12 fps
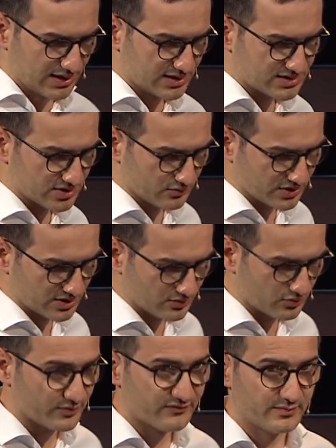And so with a
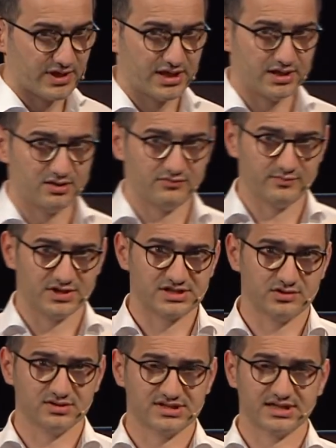group of my, of my
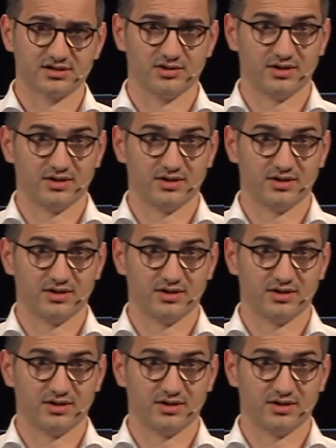students and